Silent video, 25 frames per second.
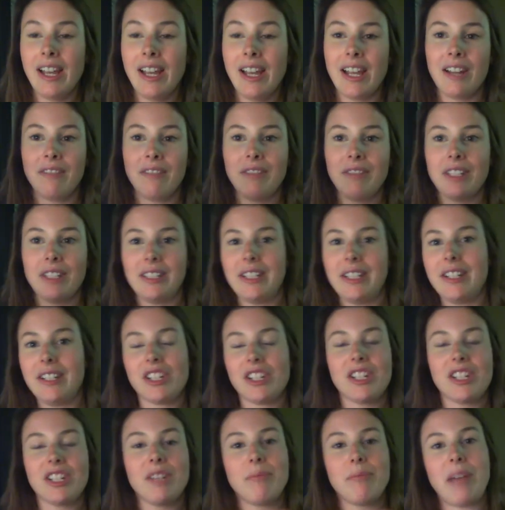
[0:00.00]
It really
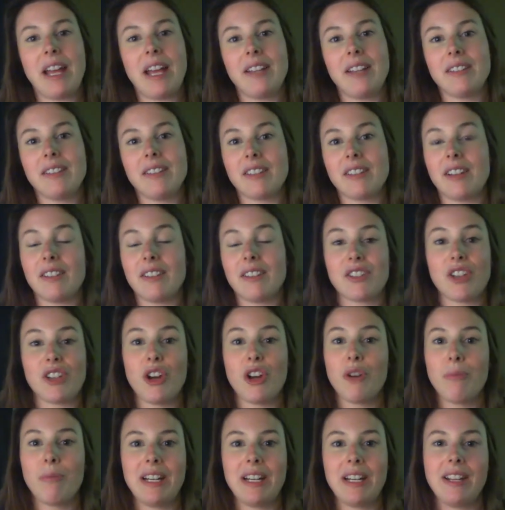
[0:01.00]
just depends on
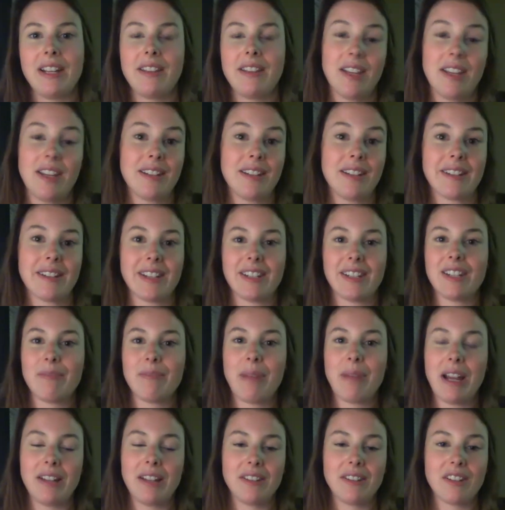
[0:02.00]
so many things. It
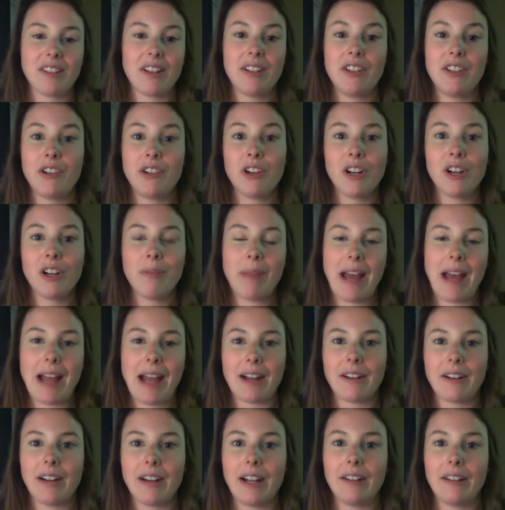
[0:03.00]
depends on your
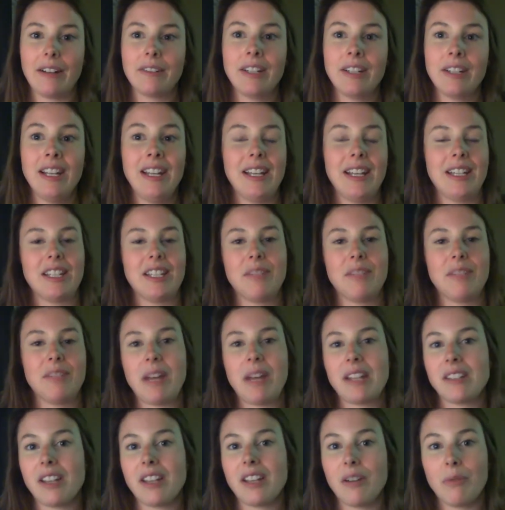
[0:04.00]
background. It
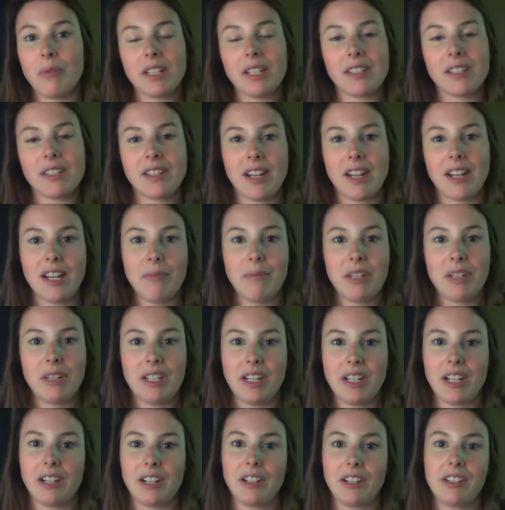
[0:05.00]
depends on what study
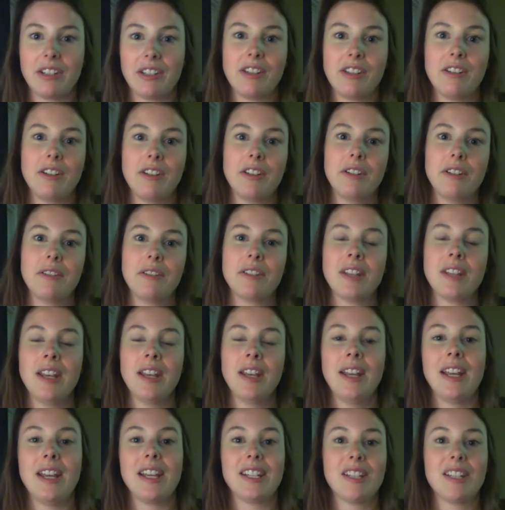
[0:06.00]
materials you use.
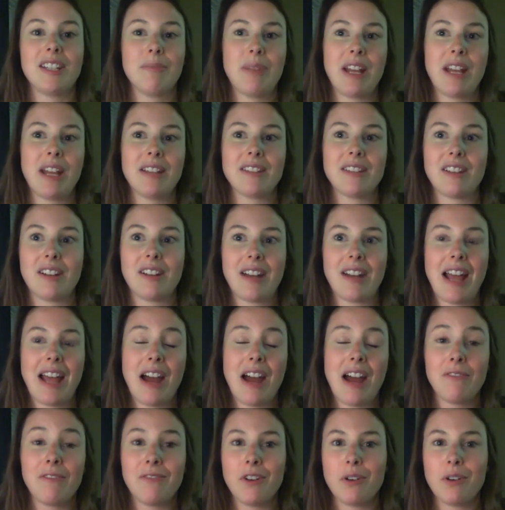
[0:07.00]
It depends on
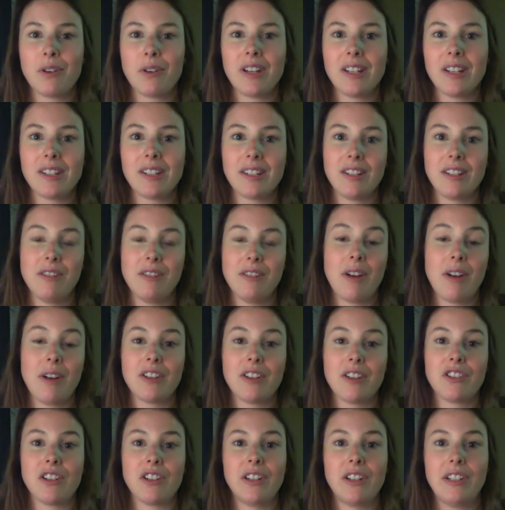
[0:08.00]
how focused you are
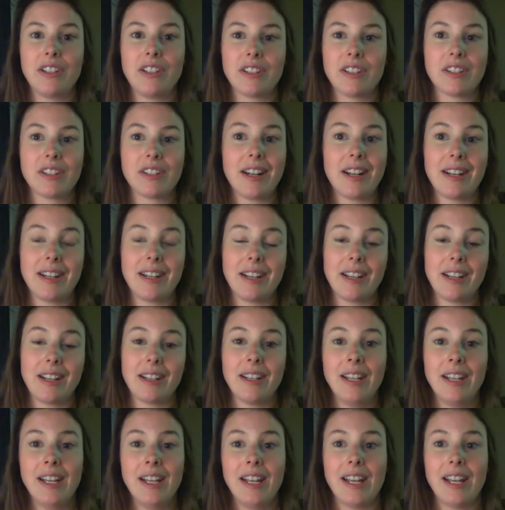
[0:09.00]
during your
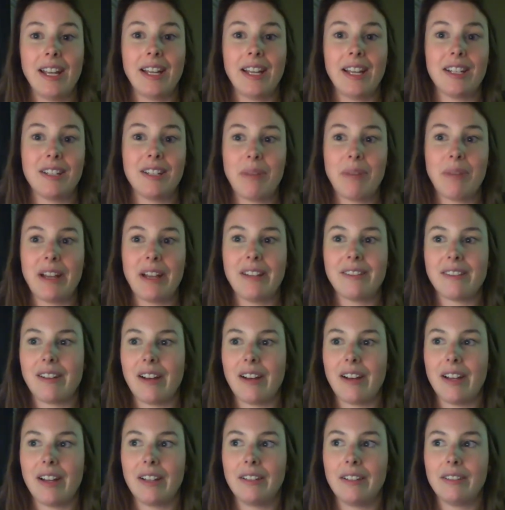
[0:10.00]
studying. It depends
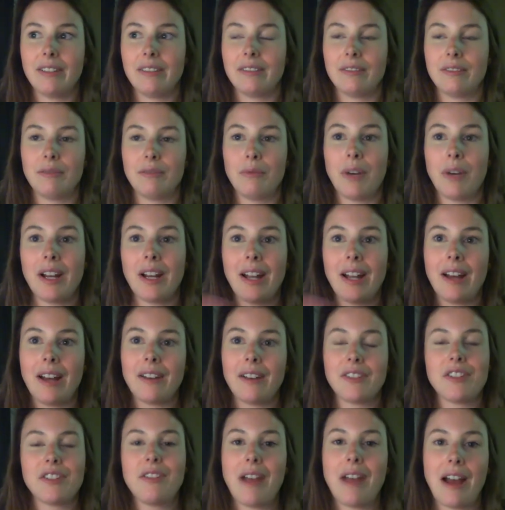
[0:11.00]
on what
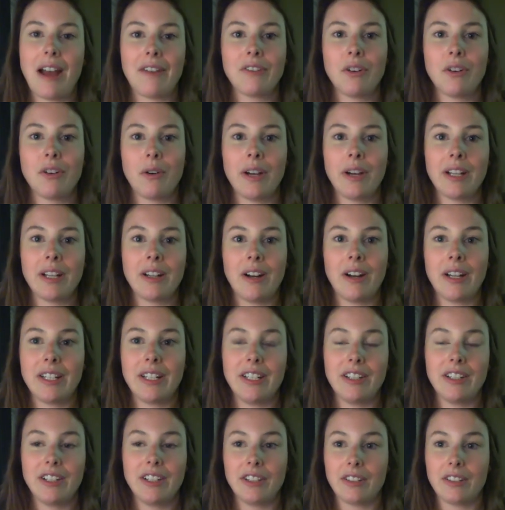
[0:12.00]
else you have going on
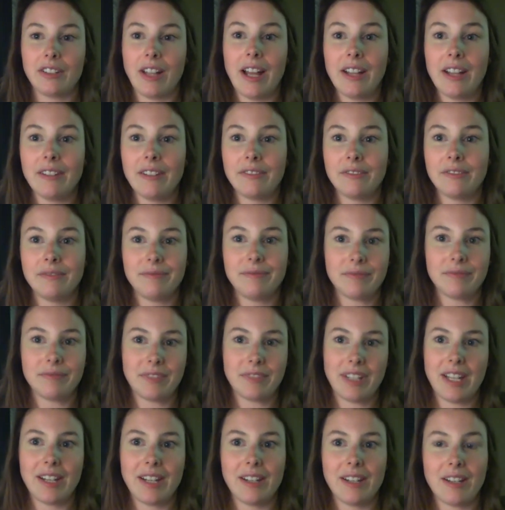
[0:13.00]
in your life.
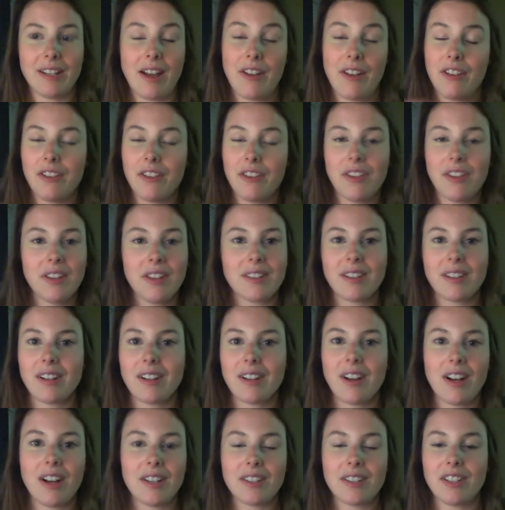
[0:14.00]
Other things can
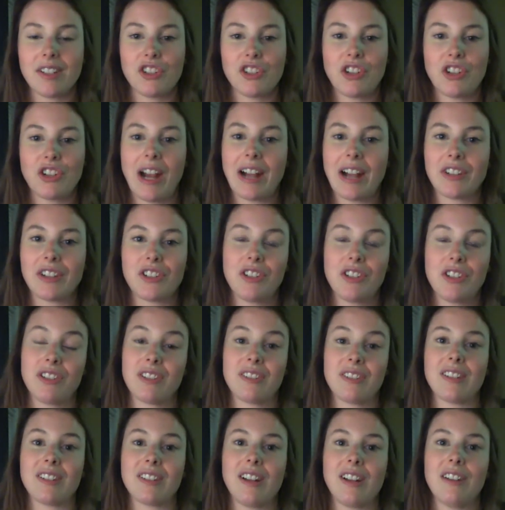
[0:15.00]
cause distractions
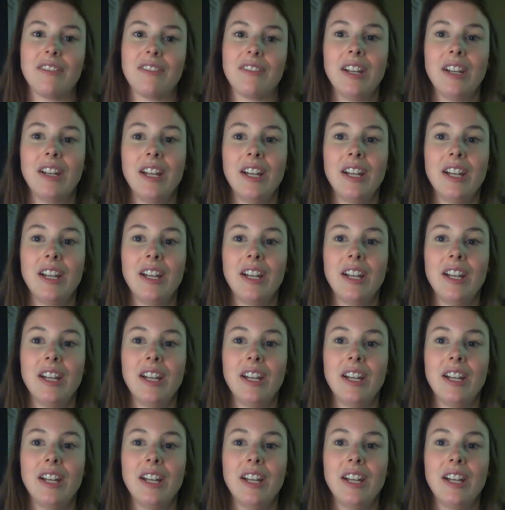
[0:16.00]
and stuff.